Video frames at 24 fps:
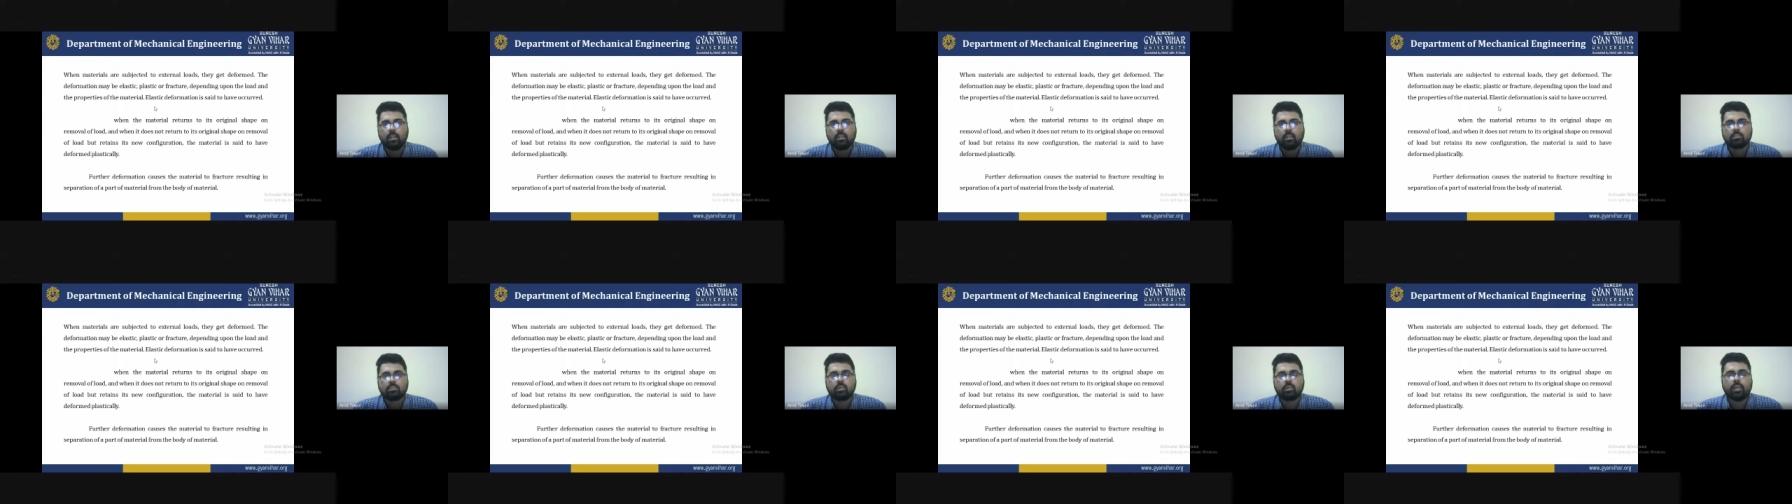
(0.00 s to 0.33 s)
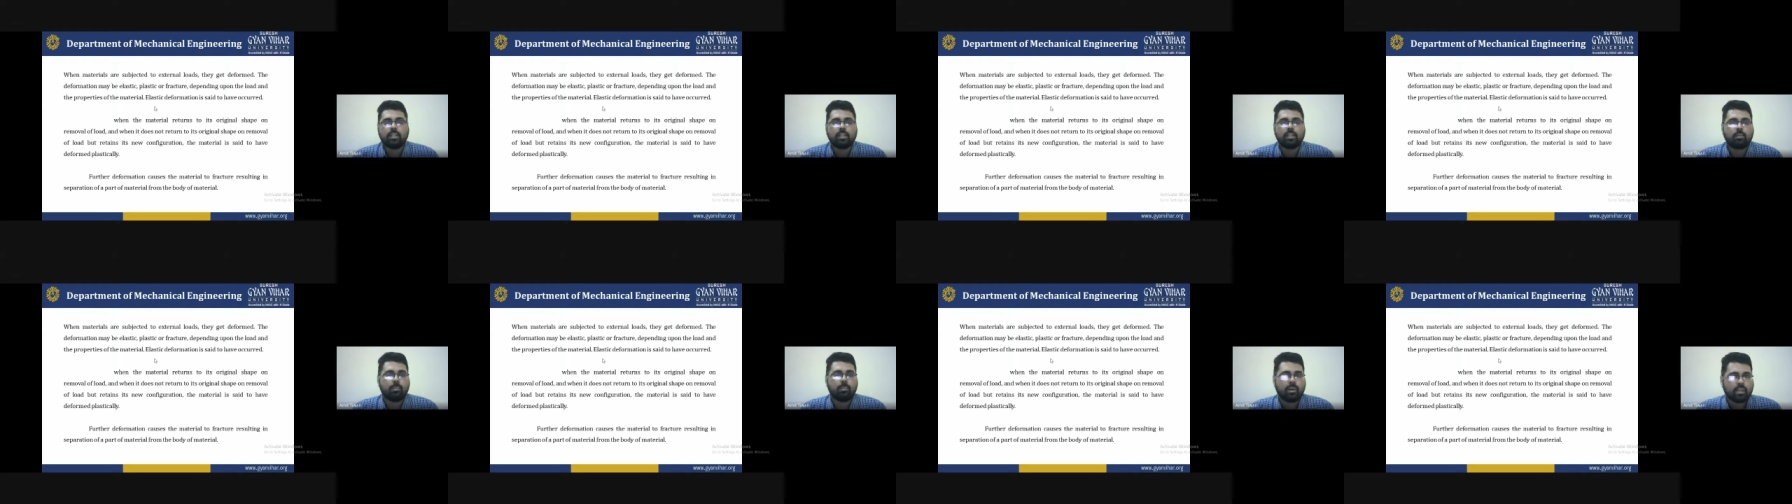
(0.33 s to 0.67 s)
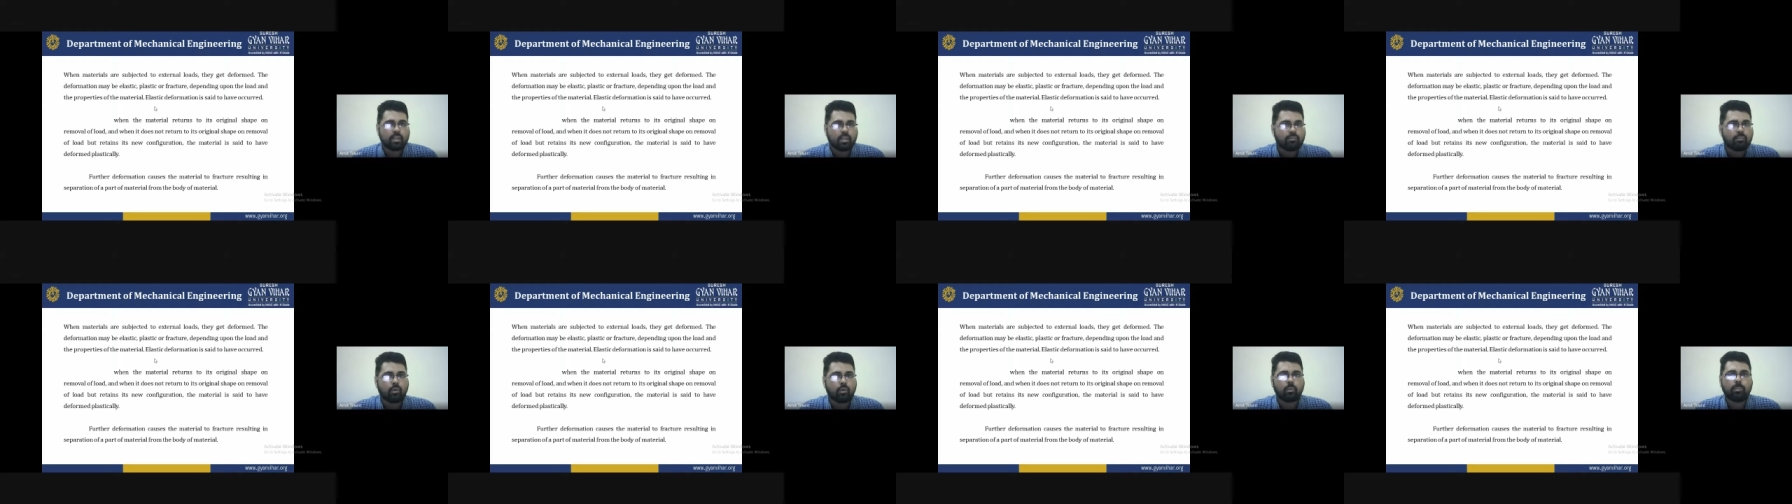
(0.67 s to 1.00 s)
So in the
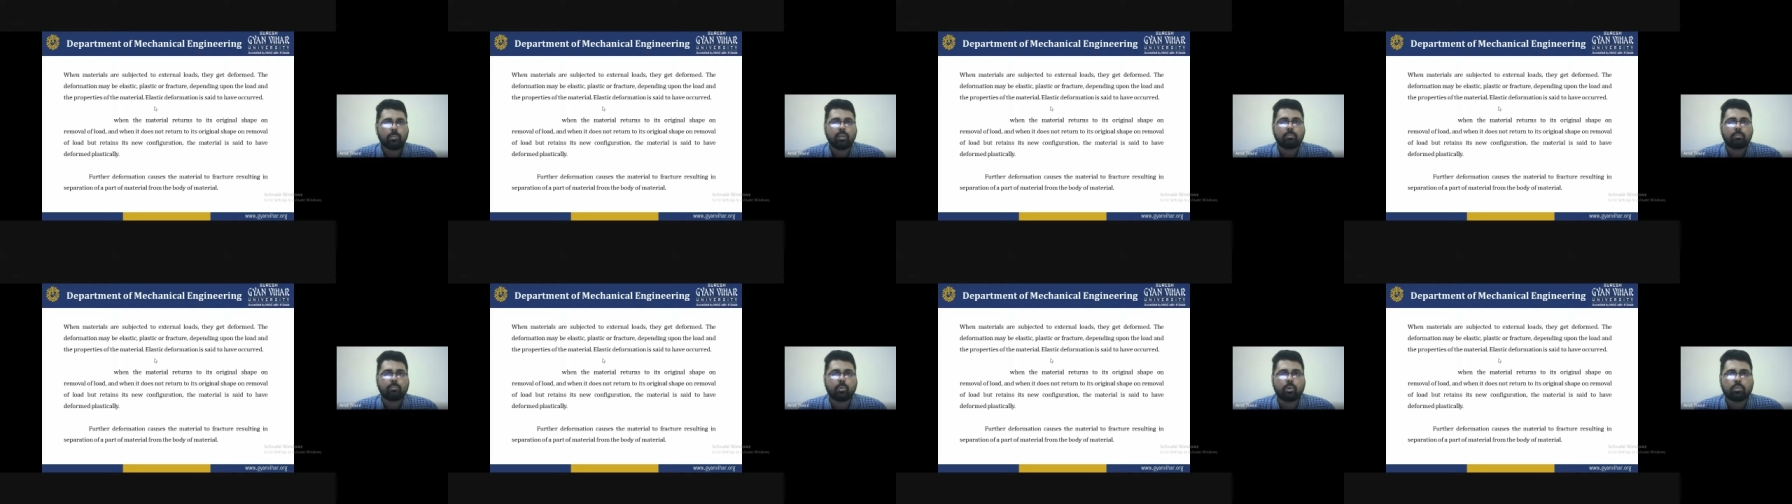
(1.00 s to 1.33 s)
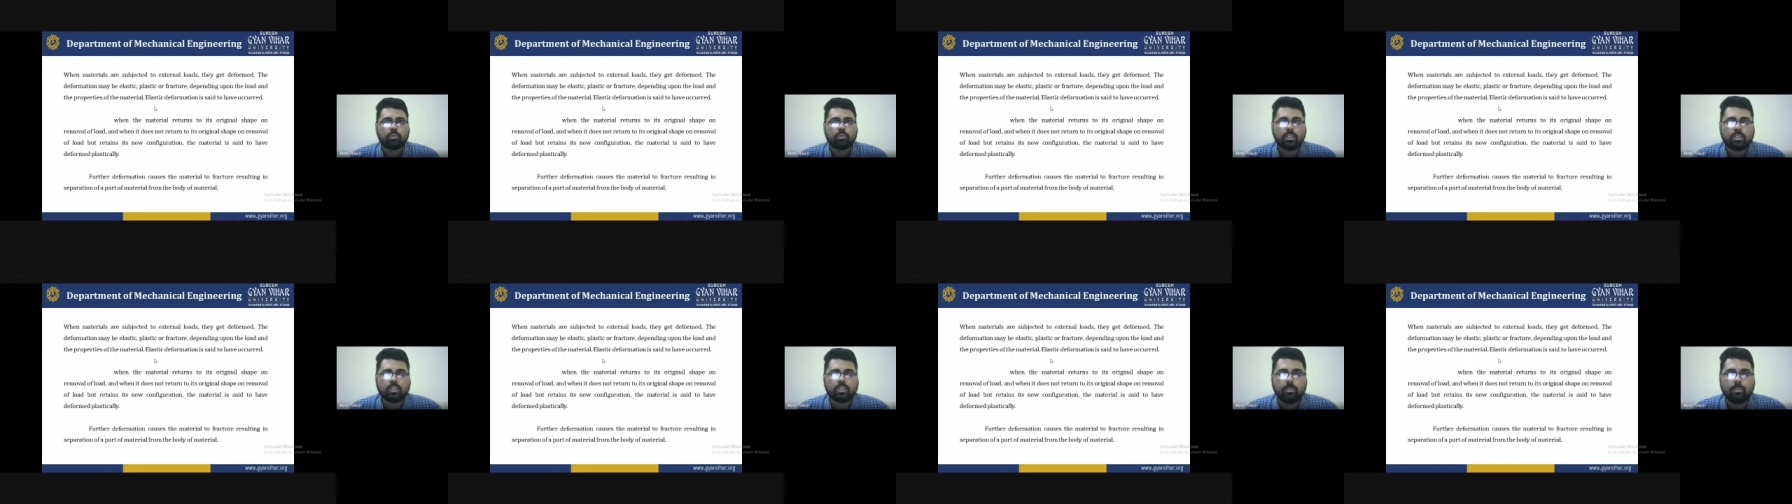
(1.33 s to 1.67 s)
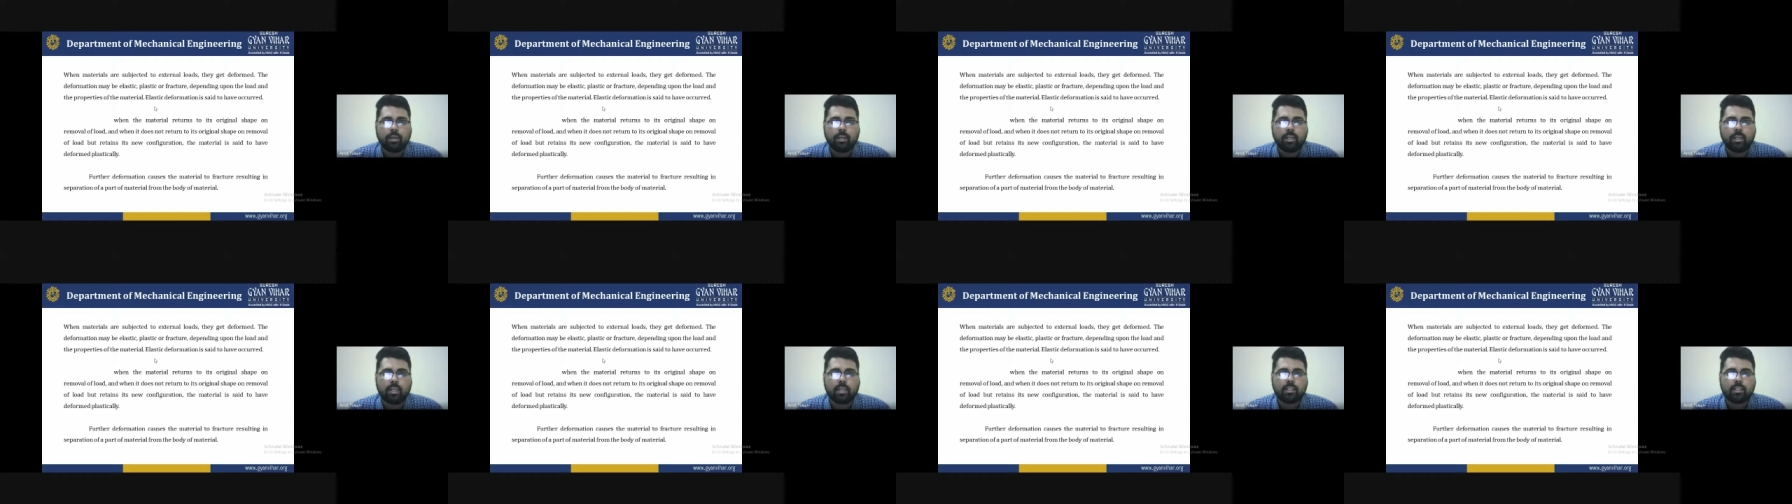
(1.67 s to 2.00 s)
metal forming process,
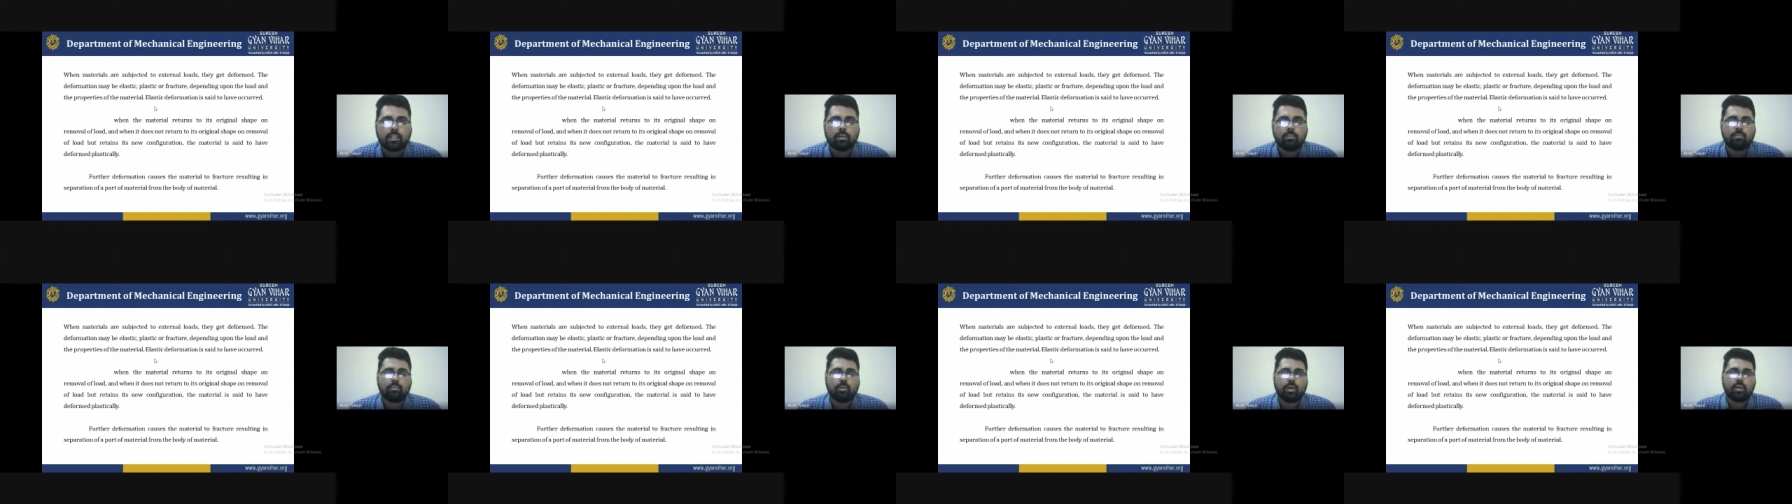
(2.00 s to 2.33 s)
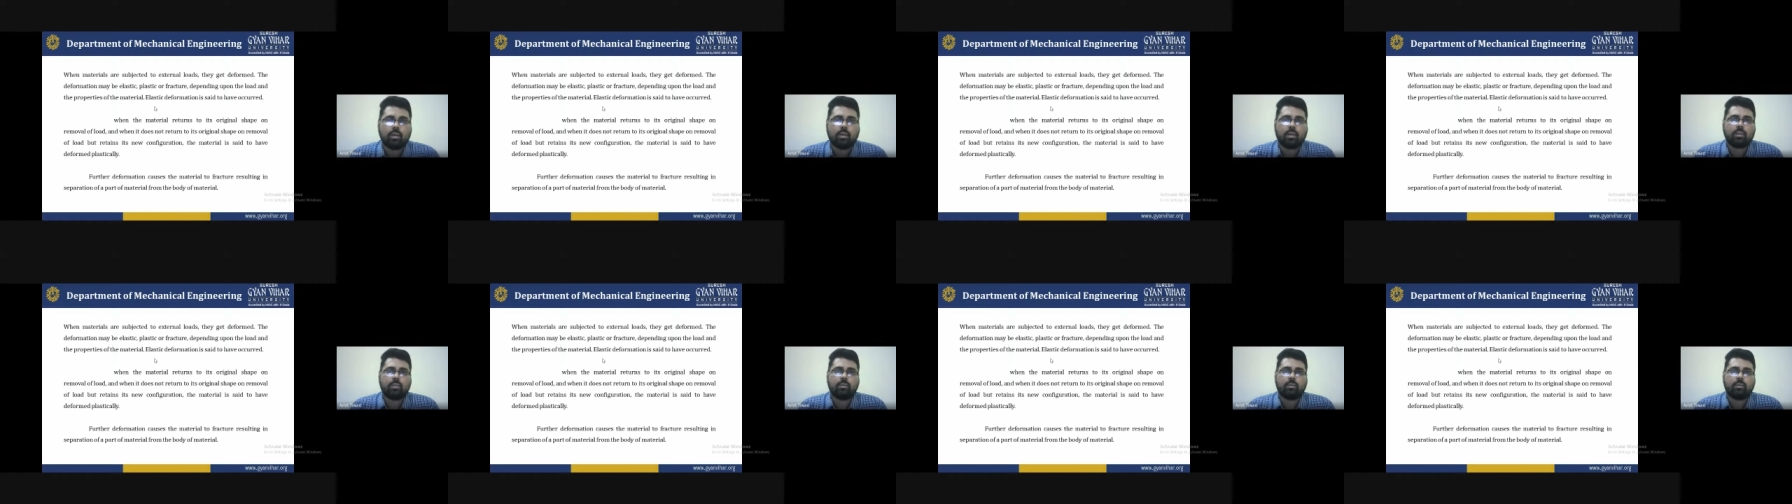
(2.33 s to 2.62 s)
basically the